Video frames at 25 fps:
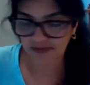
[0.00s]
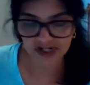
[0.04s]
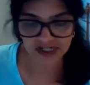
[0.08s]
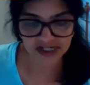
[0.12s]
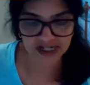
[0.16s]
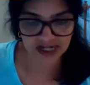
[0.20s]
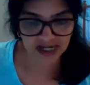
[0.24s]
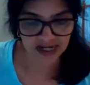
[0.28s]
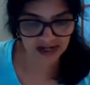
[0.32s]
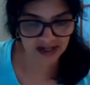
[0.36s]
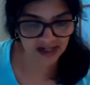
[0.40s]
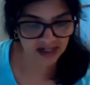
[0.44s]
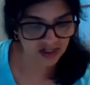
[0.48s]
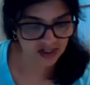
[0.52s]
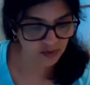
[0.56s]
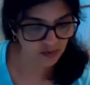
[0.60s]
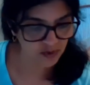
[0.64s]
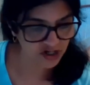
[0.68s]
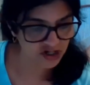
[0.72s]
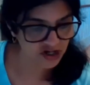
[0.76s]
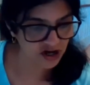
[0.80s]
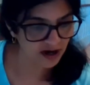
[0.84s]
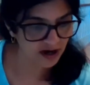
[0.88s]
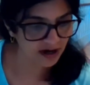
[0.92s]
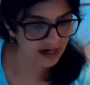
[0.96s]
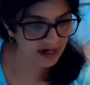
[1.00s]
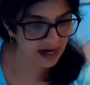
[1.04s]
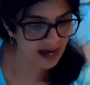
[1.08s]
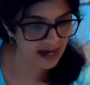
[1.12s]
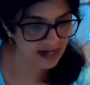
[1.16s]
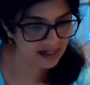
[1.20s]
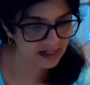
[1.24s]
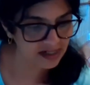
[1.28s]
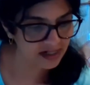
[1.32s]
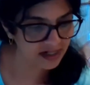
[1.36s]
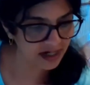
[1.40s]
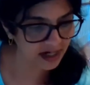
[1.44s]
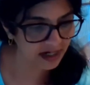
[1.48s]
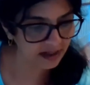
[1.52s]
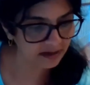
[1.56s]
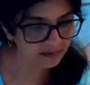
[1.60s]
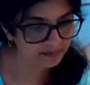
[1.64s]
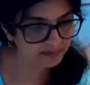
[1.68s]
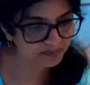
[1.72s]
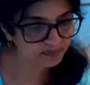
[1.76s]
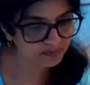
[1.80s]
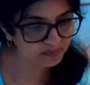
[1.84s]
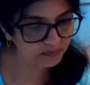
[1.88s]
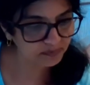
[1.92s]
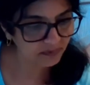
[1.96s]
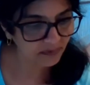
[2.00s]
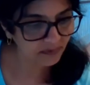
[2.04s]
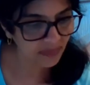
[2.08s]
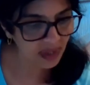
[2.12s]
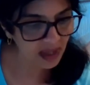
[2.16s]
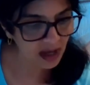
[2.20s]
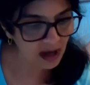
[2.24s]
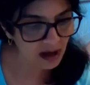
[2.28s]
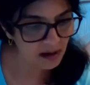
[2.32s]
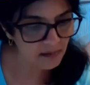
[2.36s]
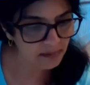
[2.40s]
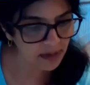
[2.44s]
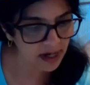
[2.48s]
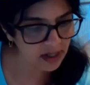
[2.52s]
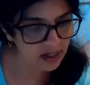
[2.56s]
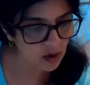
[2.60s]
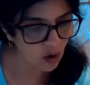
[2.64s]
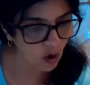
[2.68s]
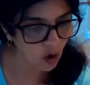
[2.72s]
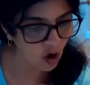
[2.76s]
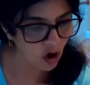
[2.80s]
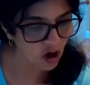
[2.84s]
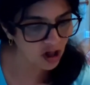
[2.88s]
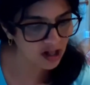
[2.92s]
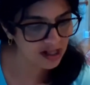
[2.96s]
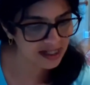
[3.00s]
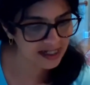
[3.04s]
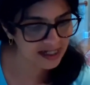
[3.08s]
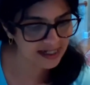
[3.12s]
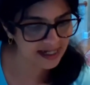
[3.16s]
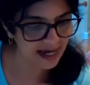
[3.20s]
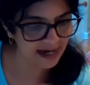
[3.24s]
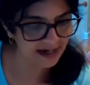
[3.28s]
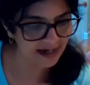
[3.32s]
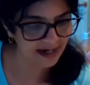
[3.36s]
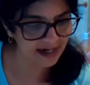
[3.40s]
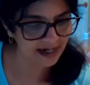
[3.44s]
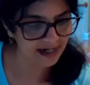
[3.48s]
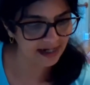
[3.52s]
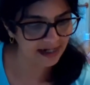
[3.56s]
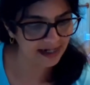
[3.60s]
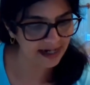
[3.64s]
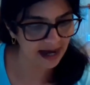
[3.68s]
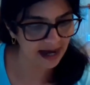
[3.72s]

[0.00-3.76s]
materials which are elastic. But all said and